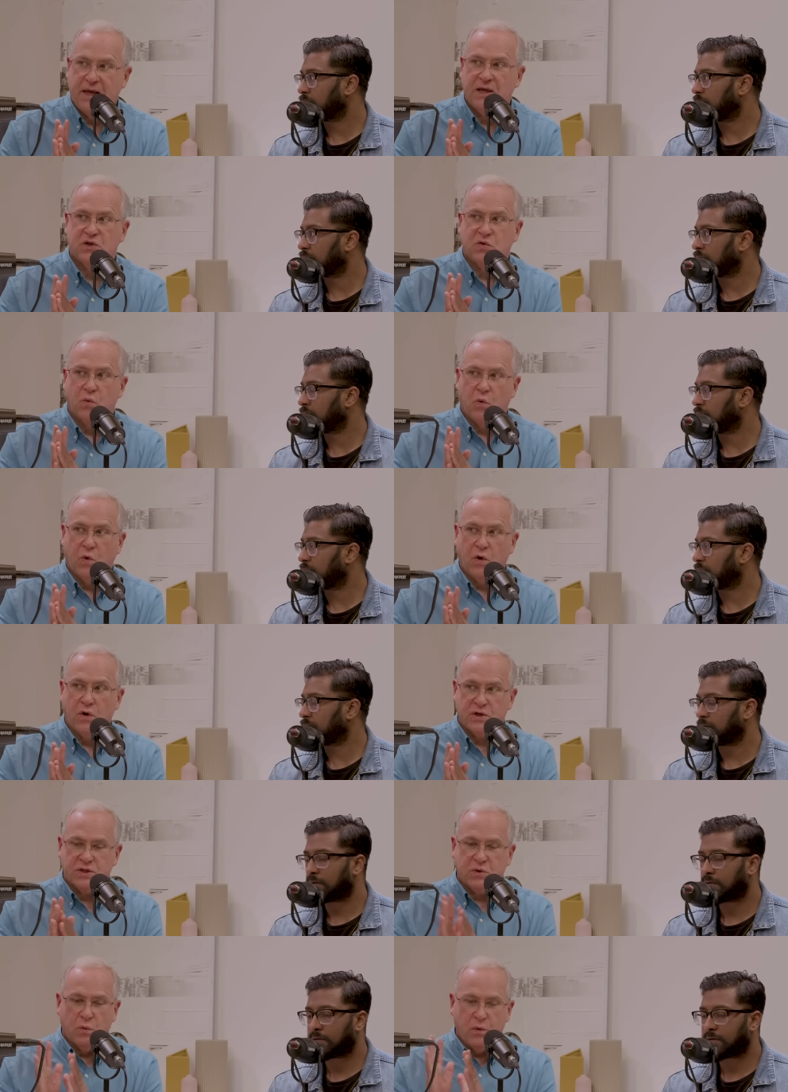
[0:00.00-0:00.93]
Speaker 1: it's
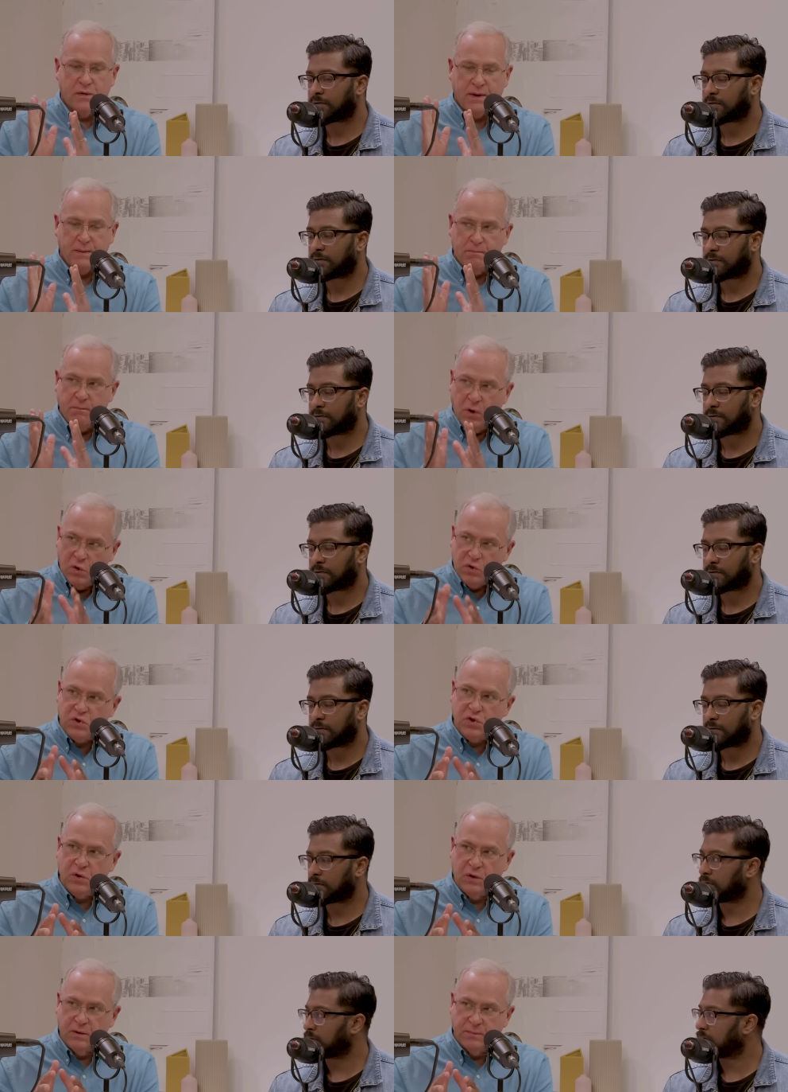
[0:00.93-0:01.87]
worse with
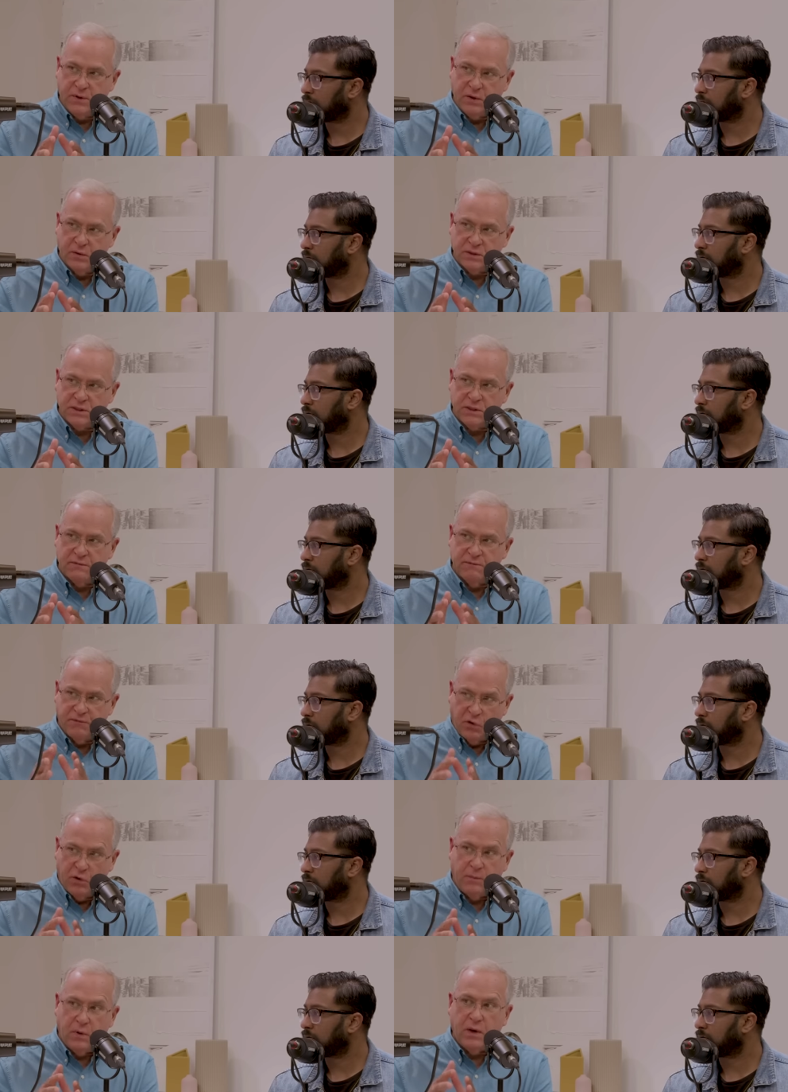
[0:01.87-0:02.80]
emotional abuse,
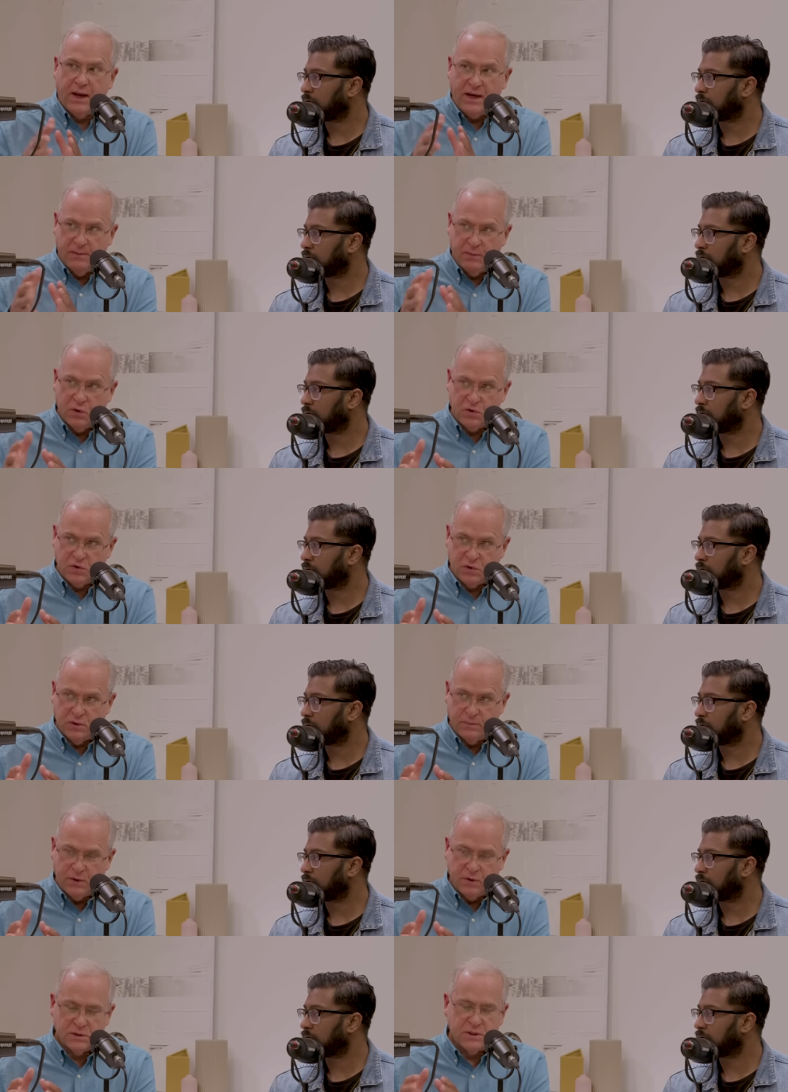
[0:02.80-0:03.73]
verbal and emotional
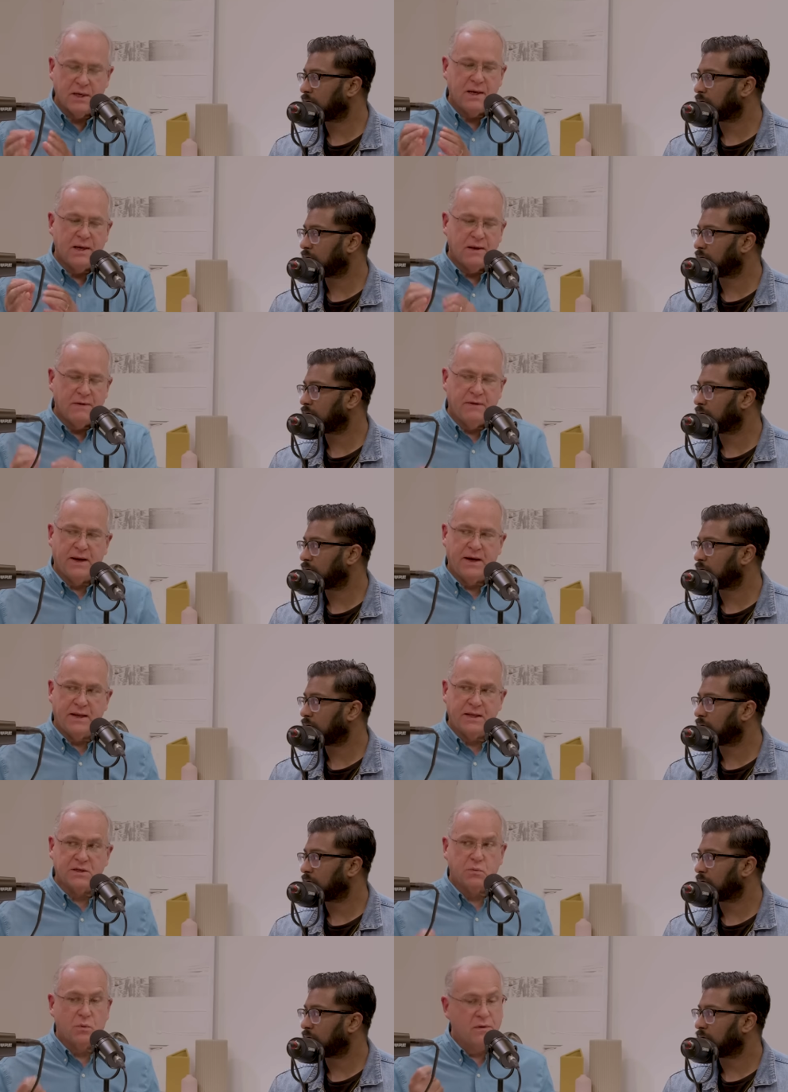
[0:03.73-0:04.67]
abuse, than it
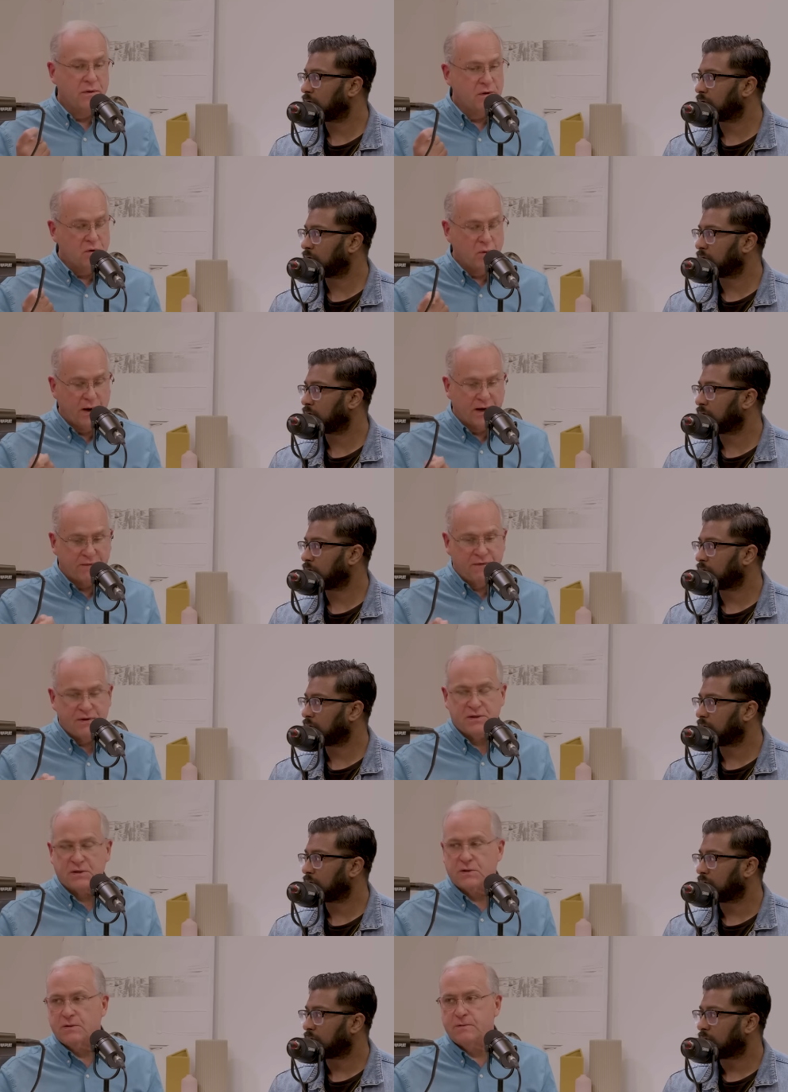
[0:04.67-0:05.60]
is with the direct
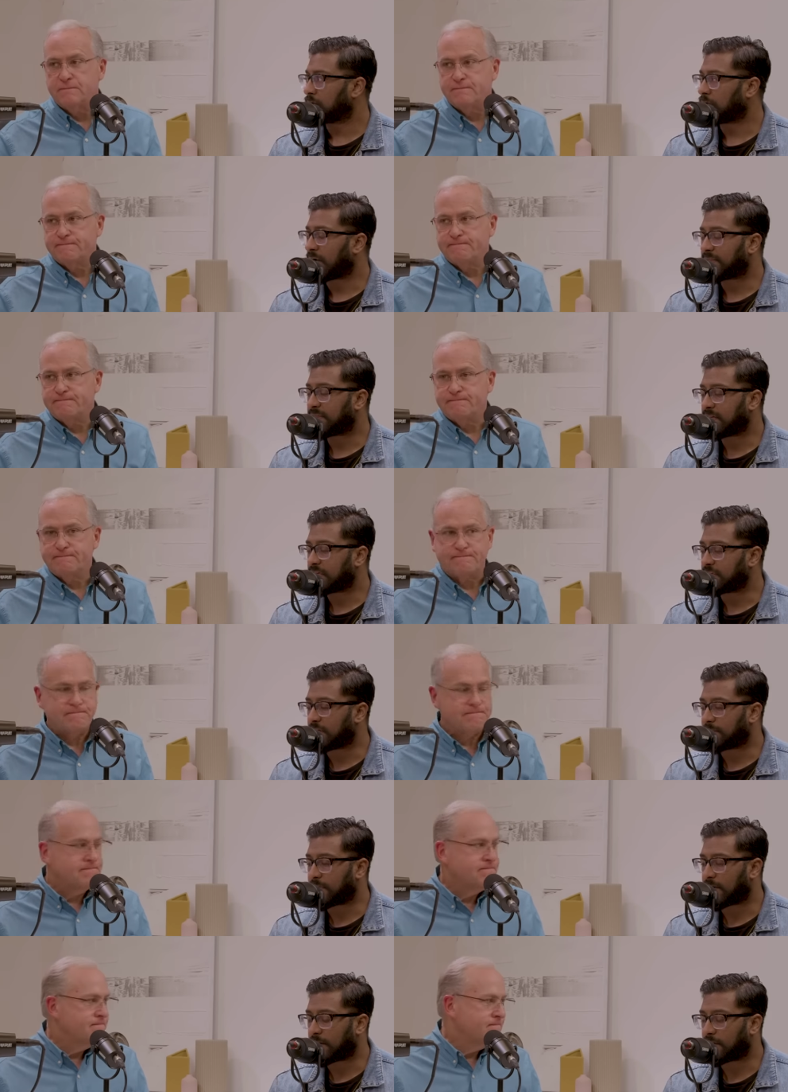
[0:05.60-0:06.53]
physical.
Speaker 2: Well, I think,
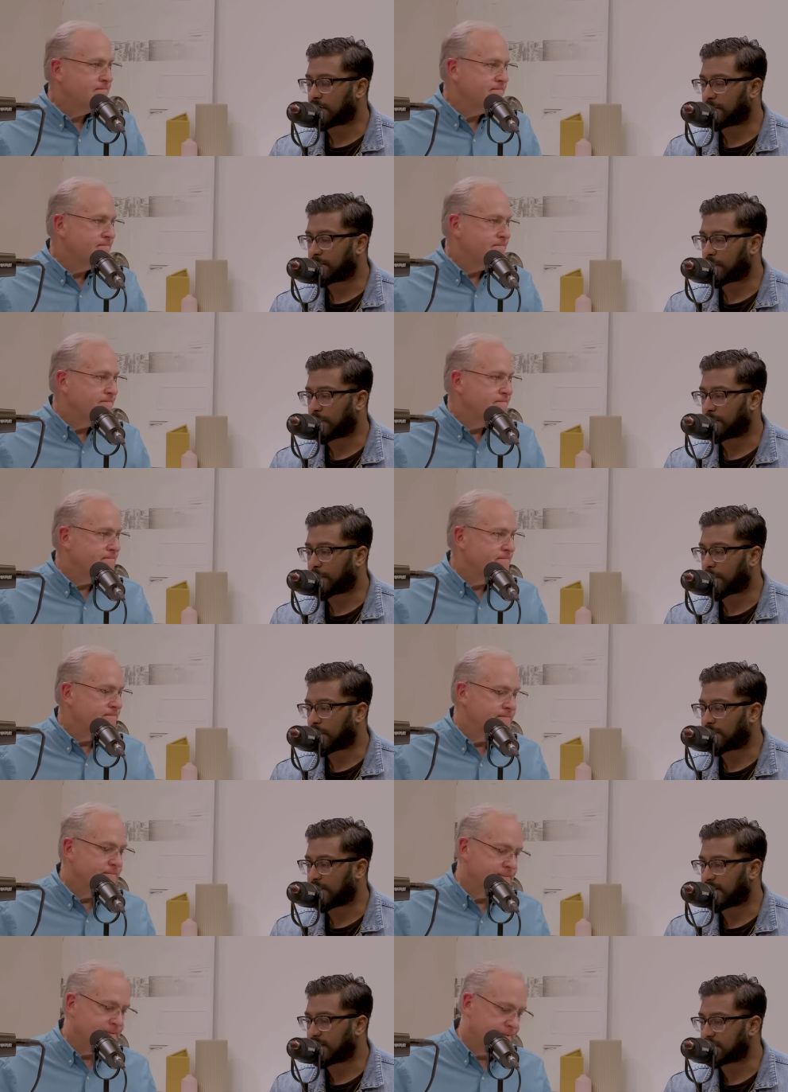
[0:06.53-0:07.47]
Jim, another important part of that